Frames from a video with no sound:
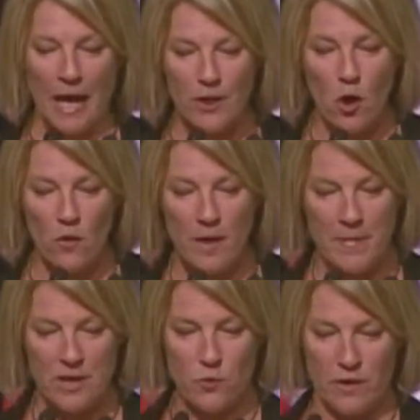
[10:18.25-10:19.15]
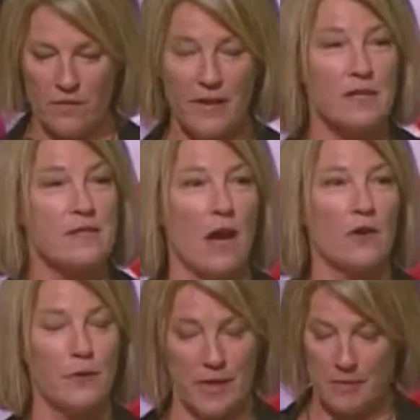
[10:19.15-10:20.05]
I know that my Twitter feed is
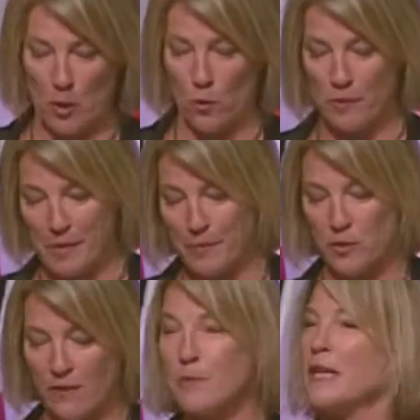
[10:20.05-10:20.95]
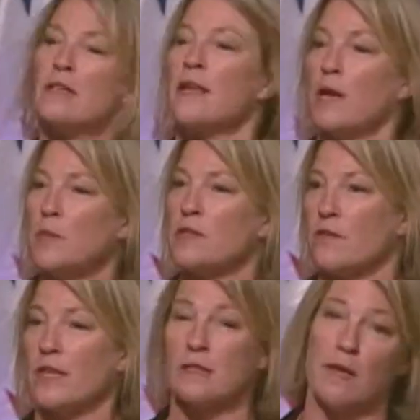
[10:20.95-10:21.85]
now going to explode with people giving me
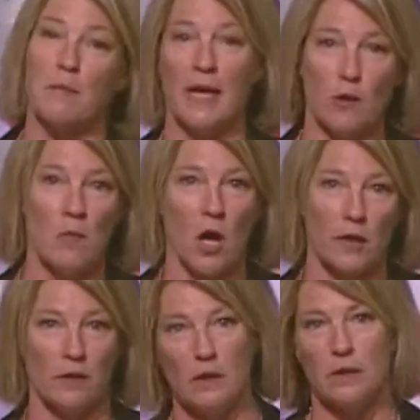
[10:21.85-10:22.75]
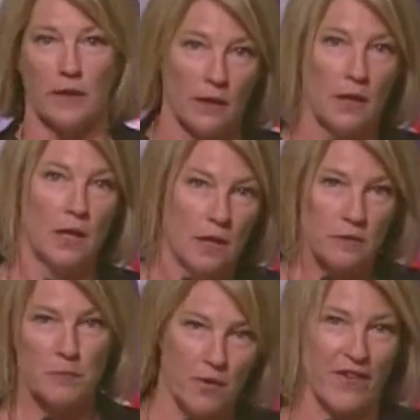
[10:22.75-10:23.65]
examples of things like male model and
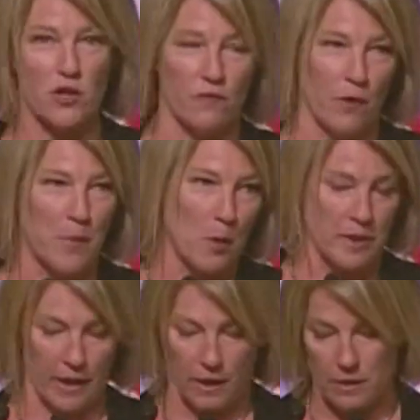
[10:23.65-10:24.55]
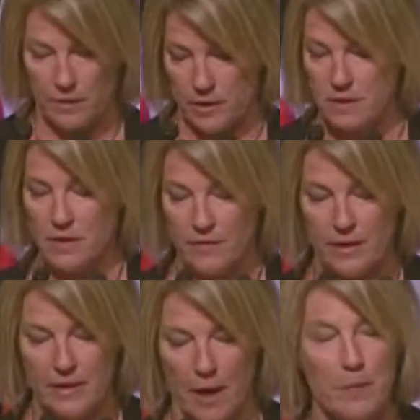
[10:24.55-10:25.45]
professional football player and
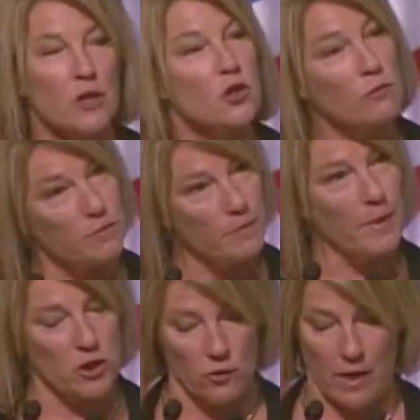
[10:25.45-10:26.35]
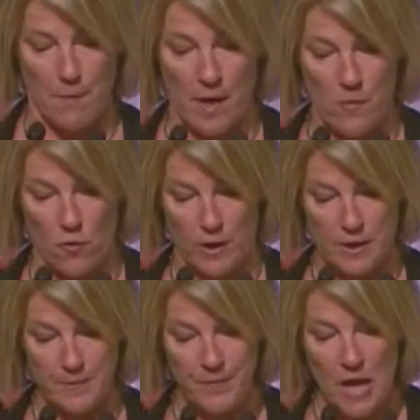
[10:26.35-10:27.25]
stuff like that, but you get my
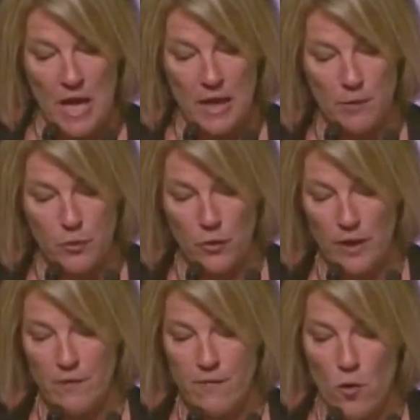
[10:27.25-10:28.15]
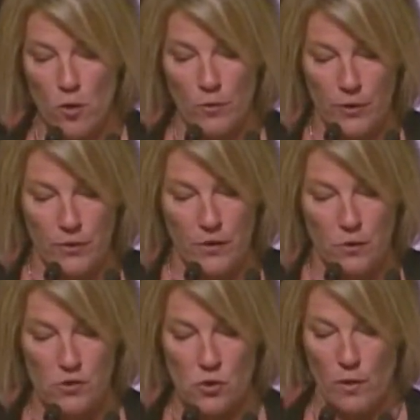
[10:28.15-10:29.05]
point. In putting forward
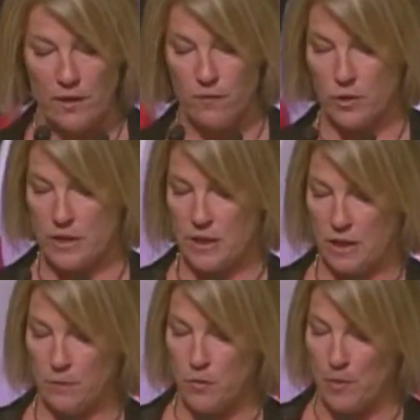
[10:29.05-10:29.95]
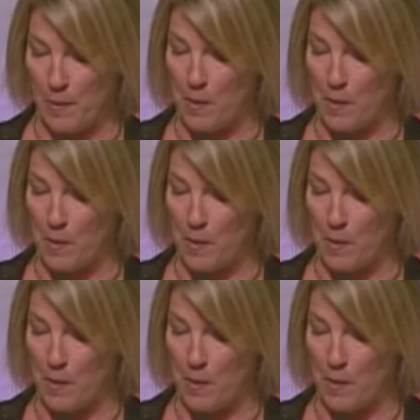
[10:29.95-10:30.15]
those 2014